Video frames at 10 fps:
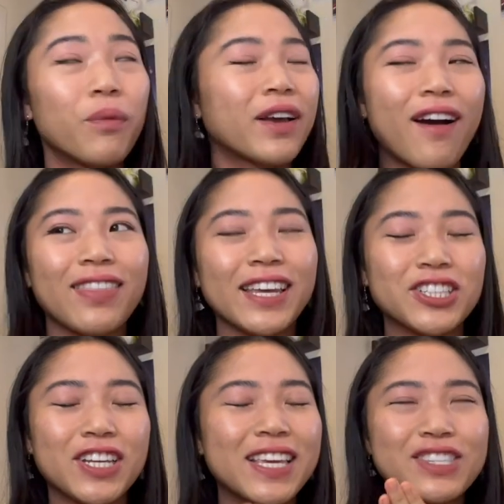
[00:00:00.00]
oh my god, like,
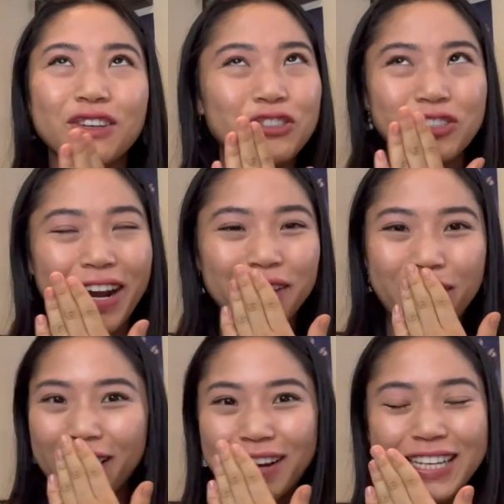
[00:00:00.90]
he's so distracted
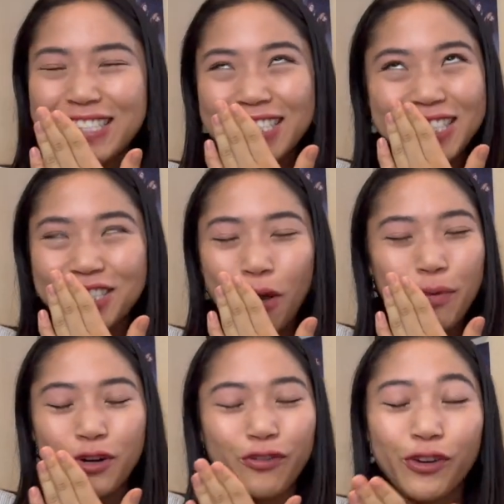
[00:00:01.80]
by her because she's so
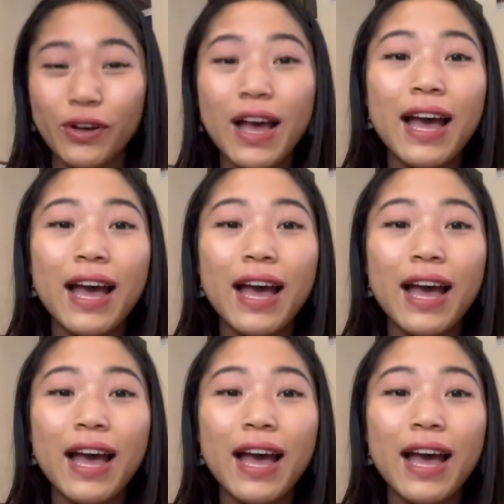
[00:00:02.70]
beautiful.